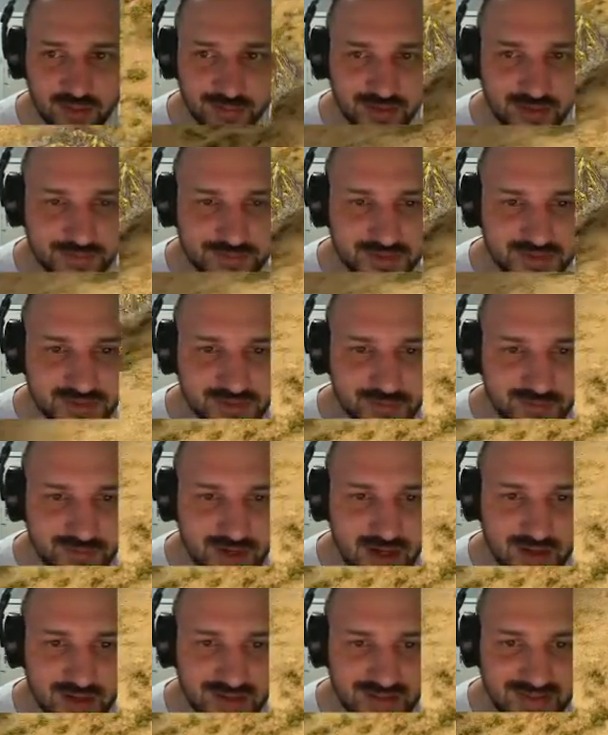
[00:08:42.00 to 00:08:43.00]
bit of the
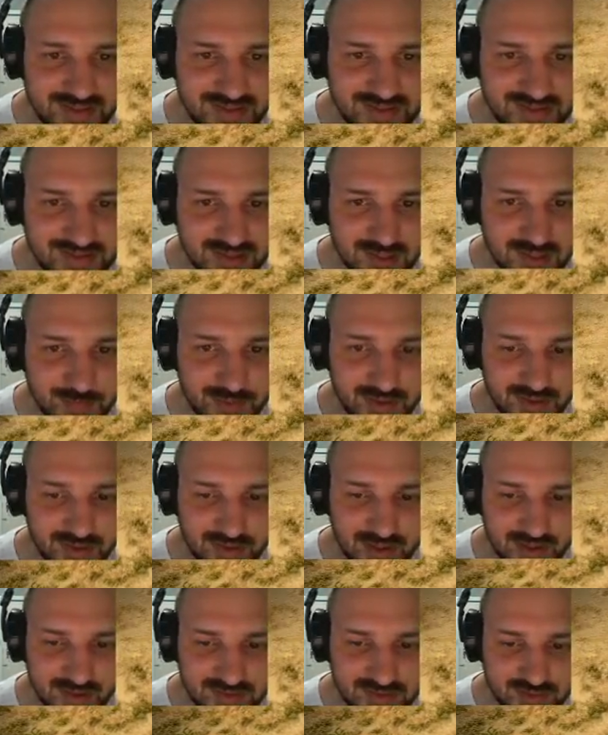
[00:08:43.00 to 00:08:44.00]
surround is coming in
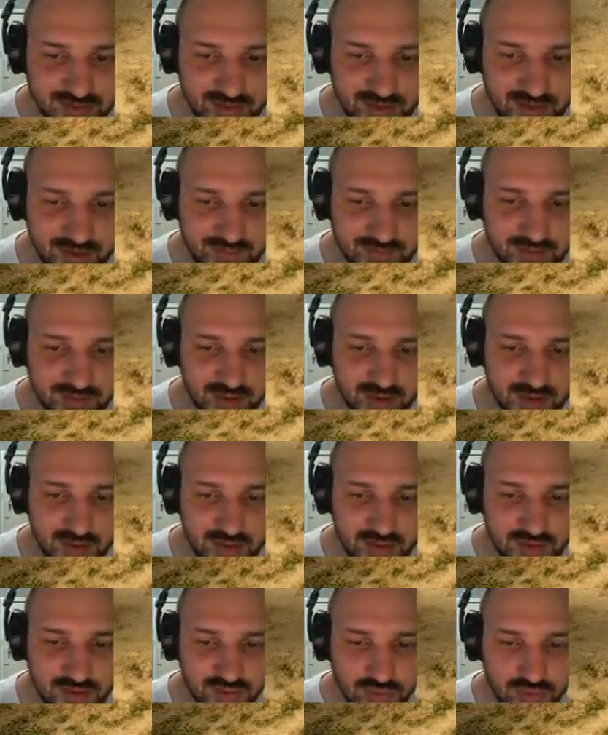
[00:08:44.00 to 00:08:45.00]
now. Still have
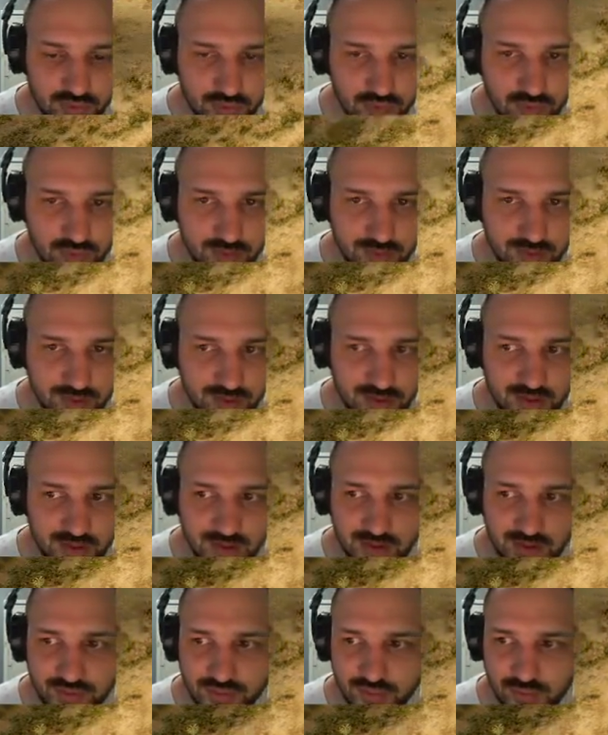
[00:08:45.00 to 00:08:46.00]
two
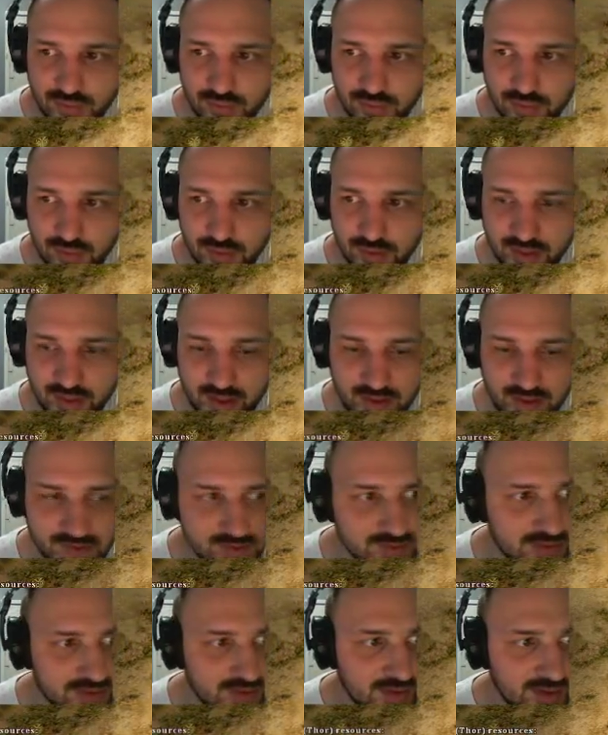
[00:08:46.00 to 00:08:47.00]
uh, two
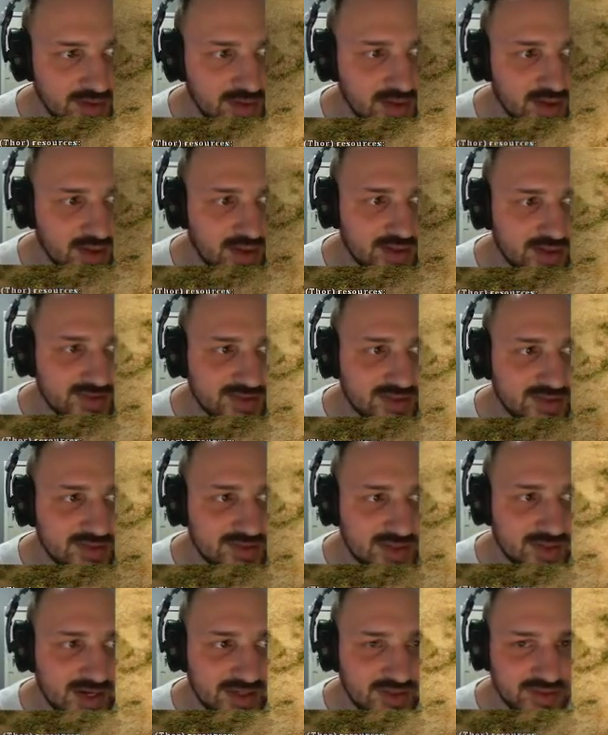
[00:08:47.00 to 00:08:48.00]
houses here. It's, it's
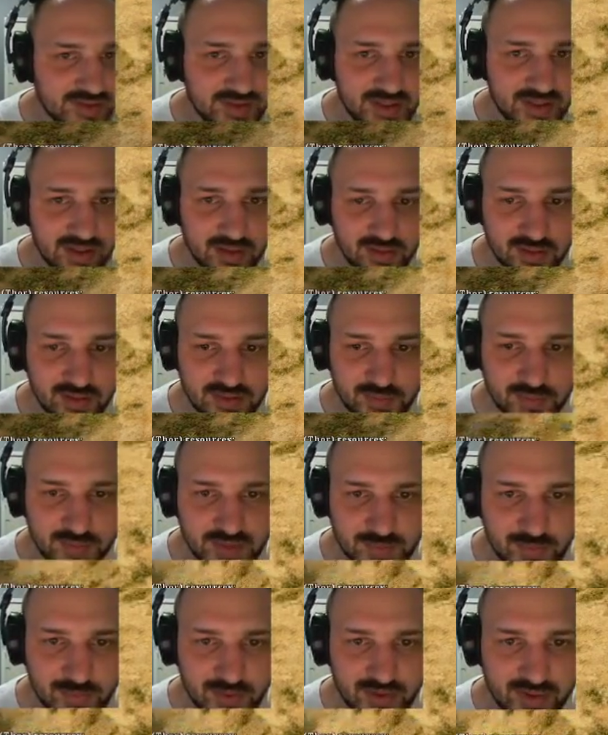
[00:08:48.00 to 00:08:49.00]
actually Swiss
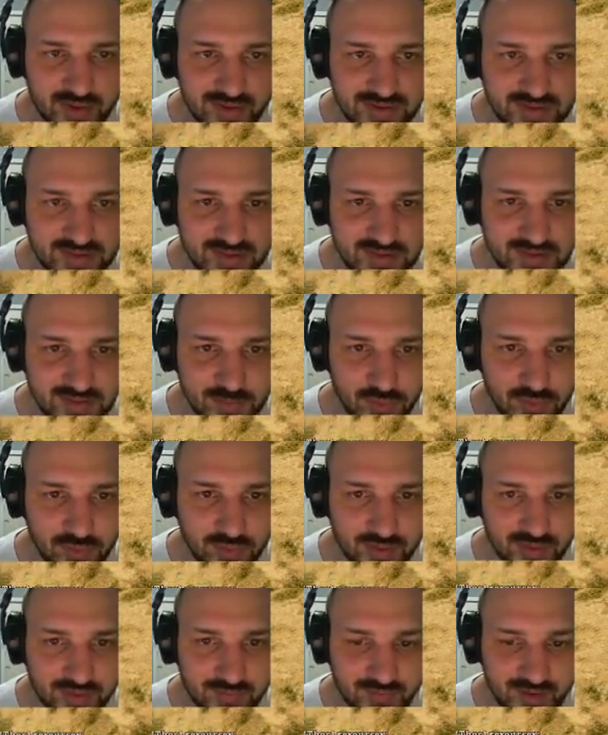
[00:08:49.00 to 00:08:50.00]
Boy who has the
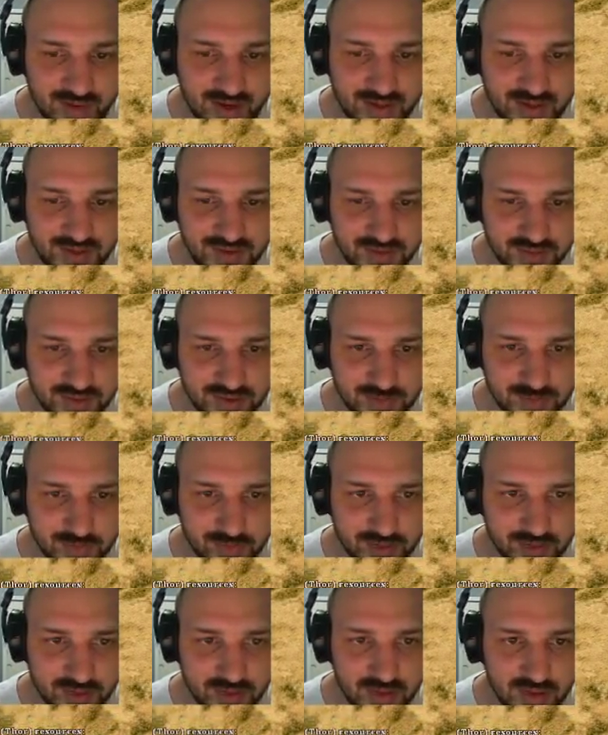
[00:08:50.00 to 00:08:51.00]
small advantage at this
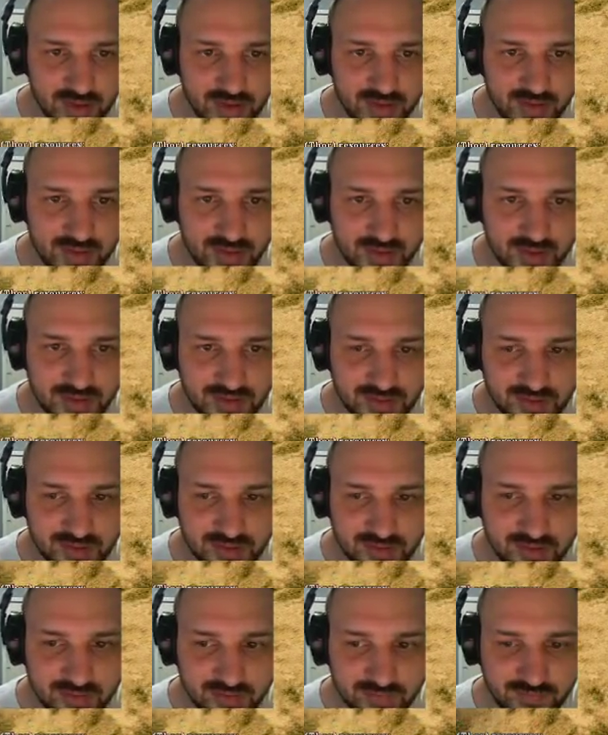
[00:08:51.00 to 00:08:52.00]
point. Can actually
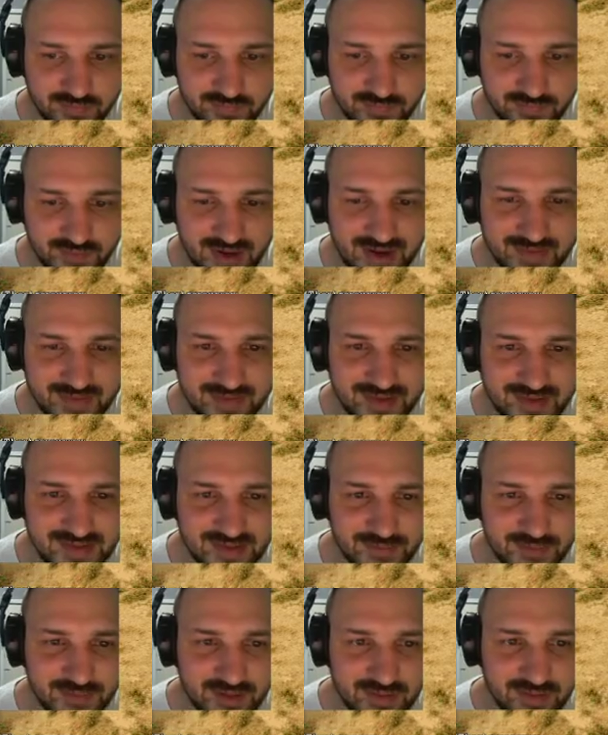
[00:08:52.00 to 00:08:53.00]
fight this
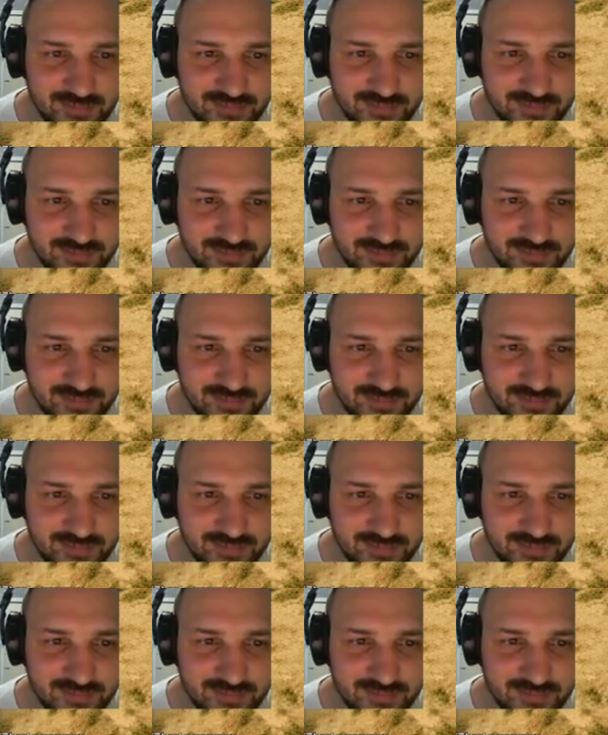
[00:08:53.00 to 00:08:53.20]
if he